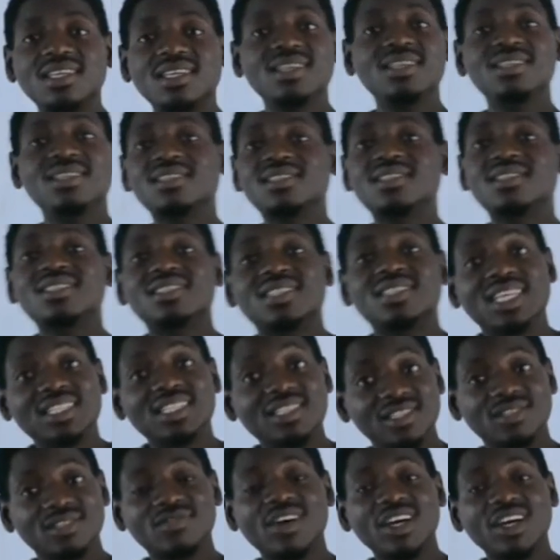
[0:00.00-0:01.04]
is the
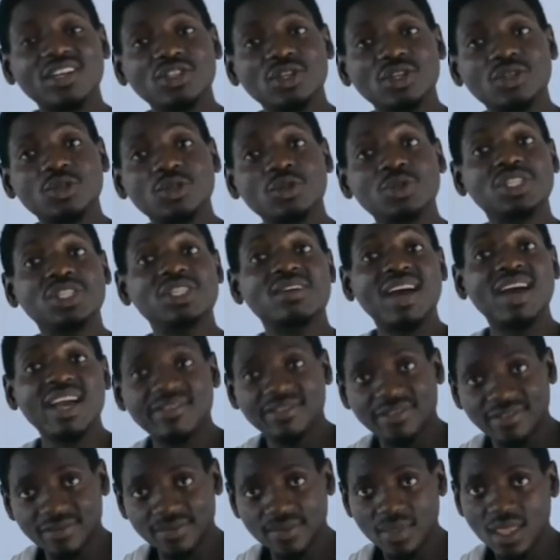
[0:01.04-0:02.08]
satisfaction you derive
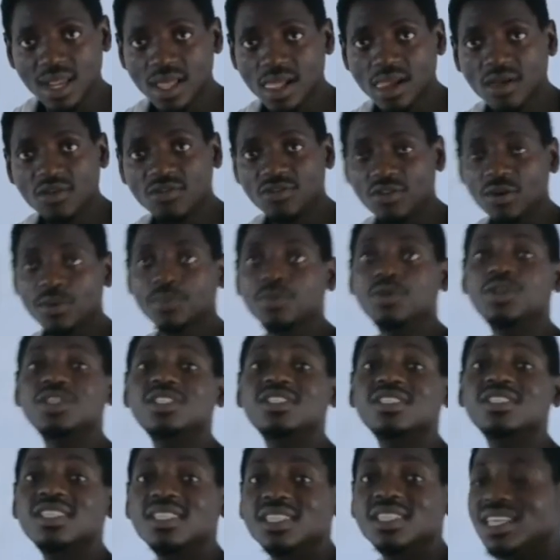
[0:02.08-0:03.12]
from
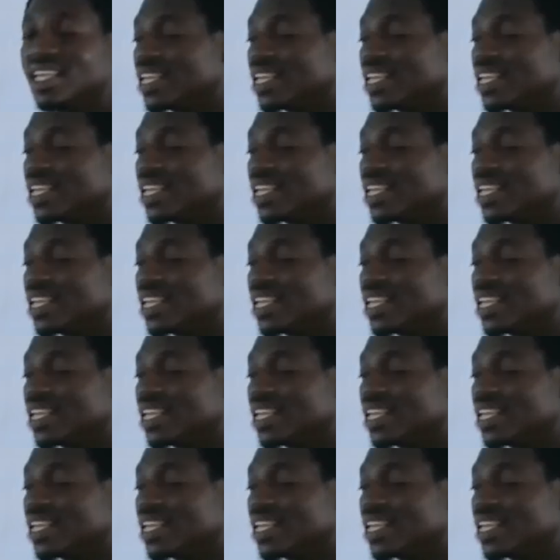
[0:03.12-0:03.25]
using